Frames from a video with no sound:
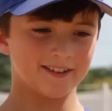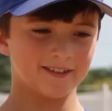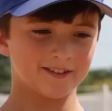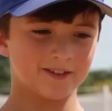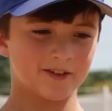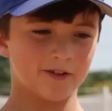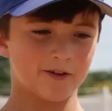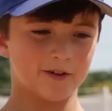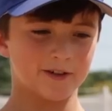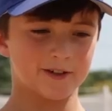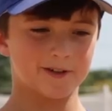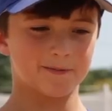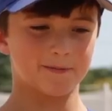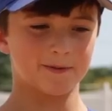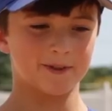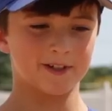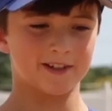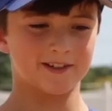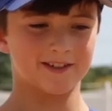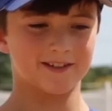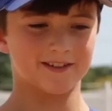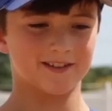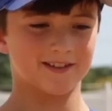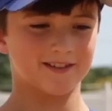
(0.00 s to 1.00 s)
In coach
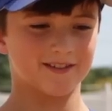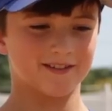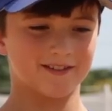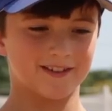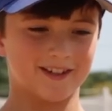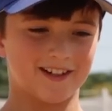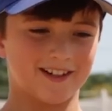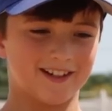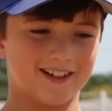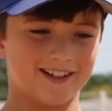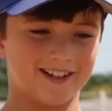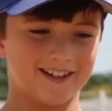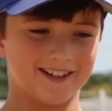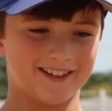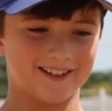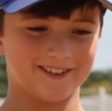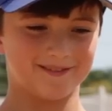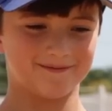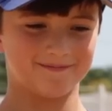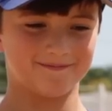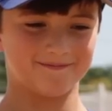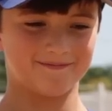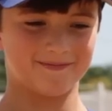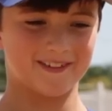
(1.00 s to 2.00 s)
pitch, uh,
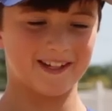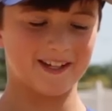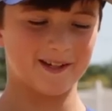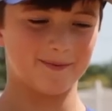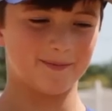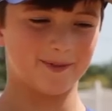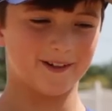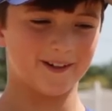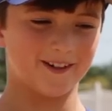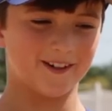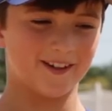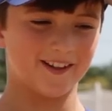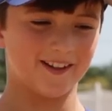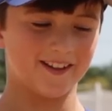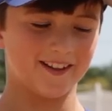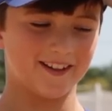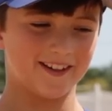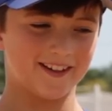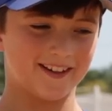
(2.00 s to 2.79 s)
t-ball,